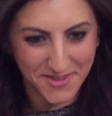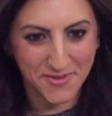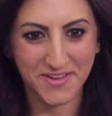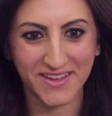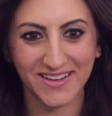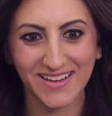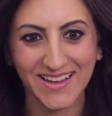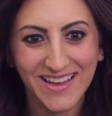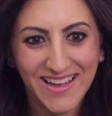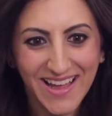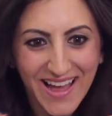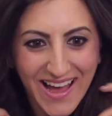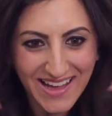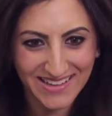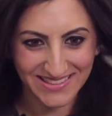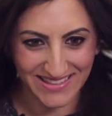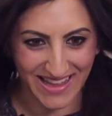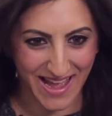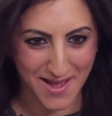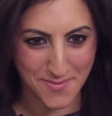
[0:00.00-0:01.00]
even
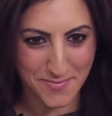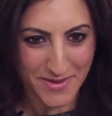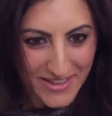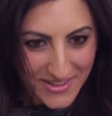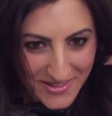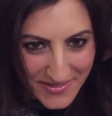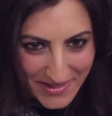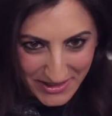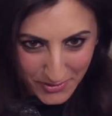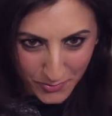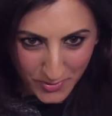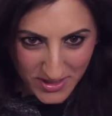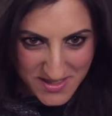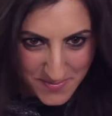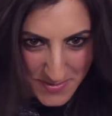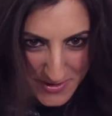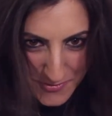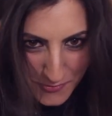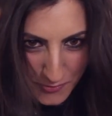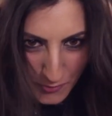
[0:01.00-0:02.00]
a lot bigger than it was
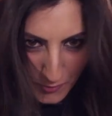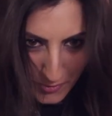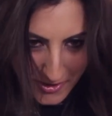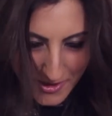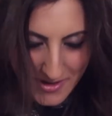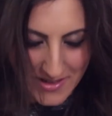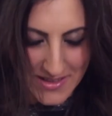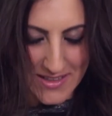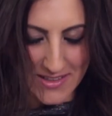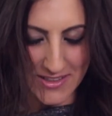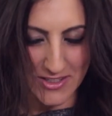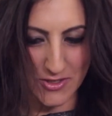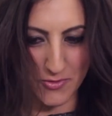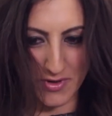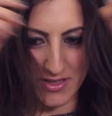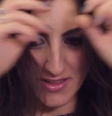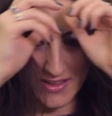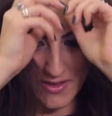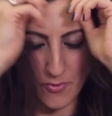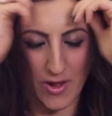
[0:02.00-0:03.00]
before. You
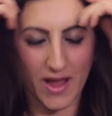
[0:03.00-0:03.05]
really